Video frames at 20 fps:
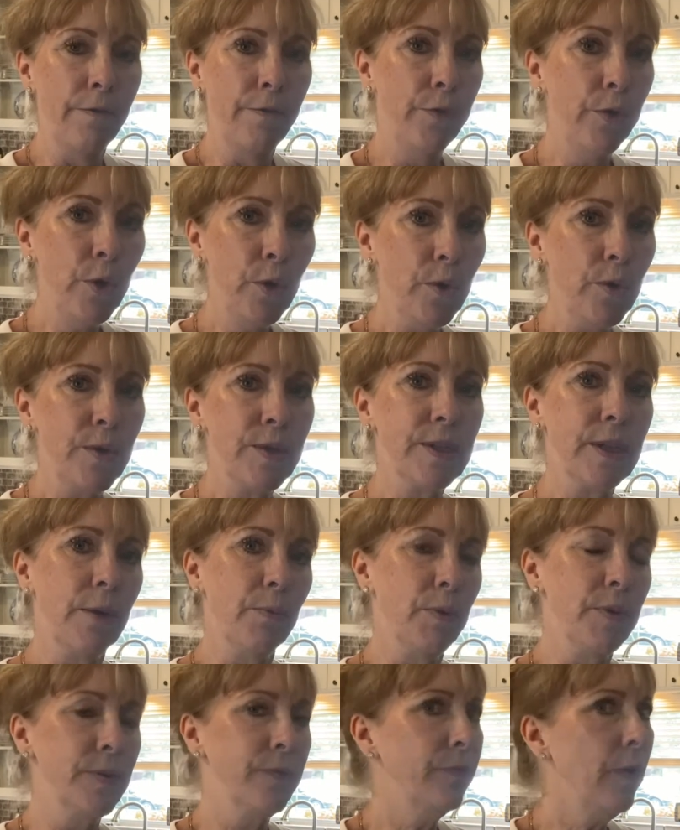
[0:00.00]
foods that
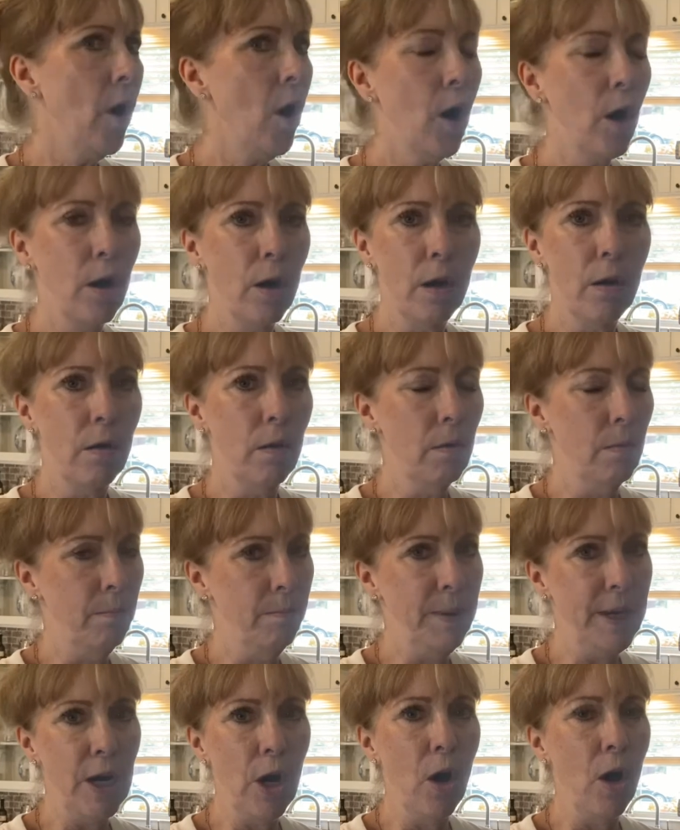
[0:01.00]
was far
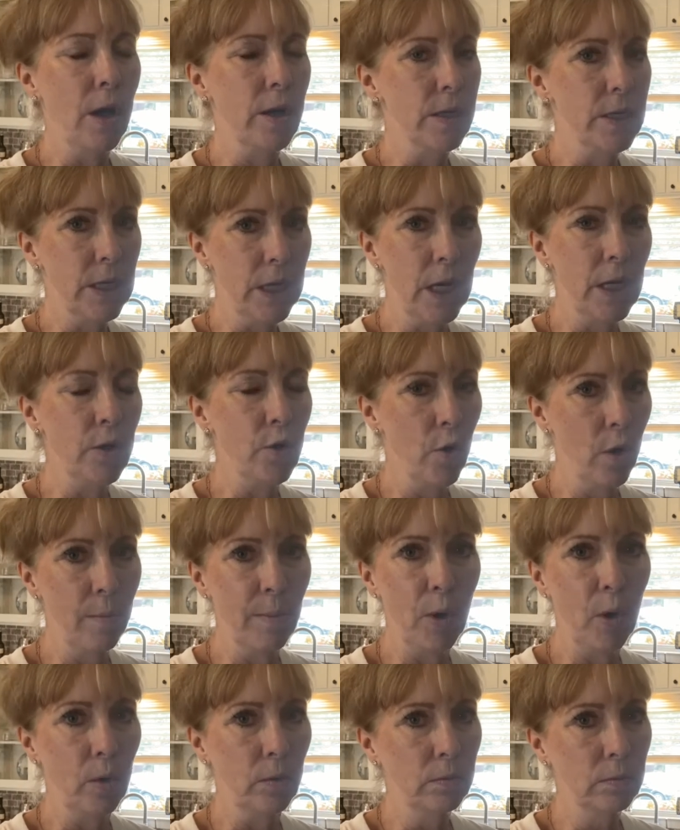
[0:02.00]
beyond a normal